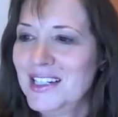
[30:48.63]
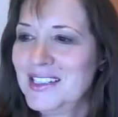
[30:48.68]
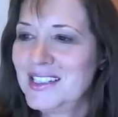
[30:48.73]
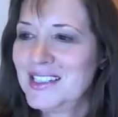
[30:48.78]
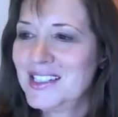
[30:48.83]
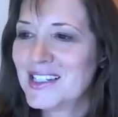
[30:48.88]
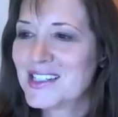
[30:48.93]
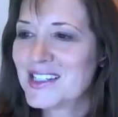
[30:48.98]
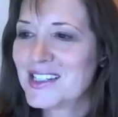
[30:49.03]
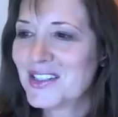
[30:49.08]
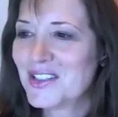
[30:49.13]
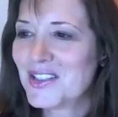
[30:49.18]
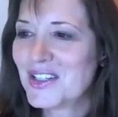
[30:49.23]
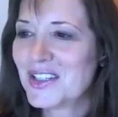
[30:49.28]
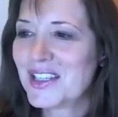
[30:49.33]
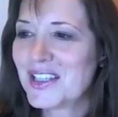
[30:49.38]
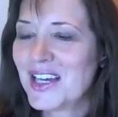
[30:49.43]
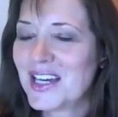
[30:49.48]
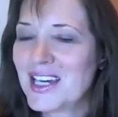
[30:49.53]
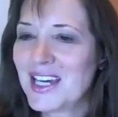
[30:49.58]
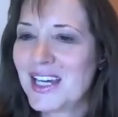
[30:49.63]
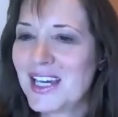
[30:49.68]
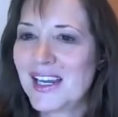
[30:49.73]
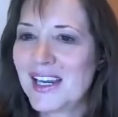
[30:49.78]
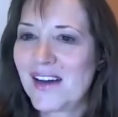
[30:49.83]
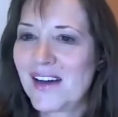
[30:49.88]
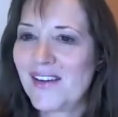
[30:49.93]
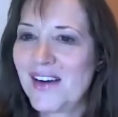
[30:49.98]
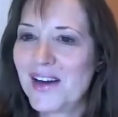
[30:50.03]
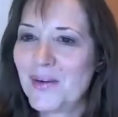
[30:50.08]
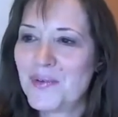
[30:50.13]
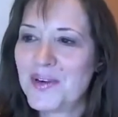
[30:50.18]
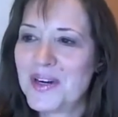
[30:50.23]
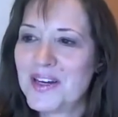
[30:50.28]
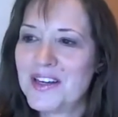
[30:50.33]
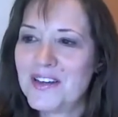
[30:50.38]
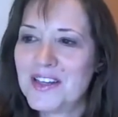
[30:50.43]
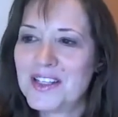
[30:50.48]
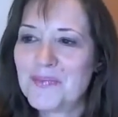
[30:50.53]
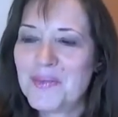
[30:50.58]
Doesn't look like it. All right,
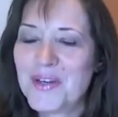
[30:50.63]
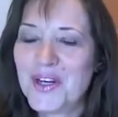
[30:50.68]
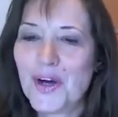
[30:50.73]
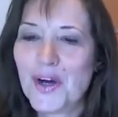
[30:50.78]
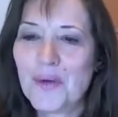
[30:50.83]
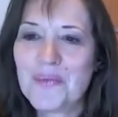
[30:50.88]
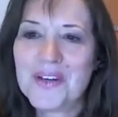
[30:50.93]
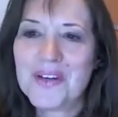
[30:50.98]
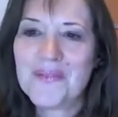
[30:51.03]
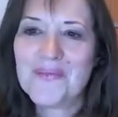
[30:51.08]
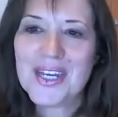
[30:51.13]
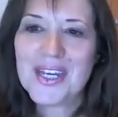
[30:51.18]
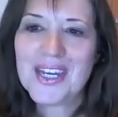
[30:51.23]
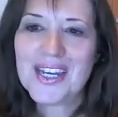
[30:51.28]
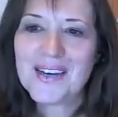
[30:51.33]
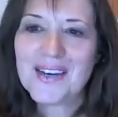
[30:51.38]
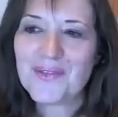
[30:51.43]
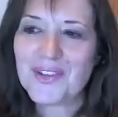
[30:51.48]
it's been open a minute.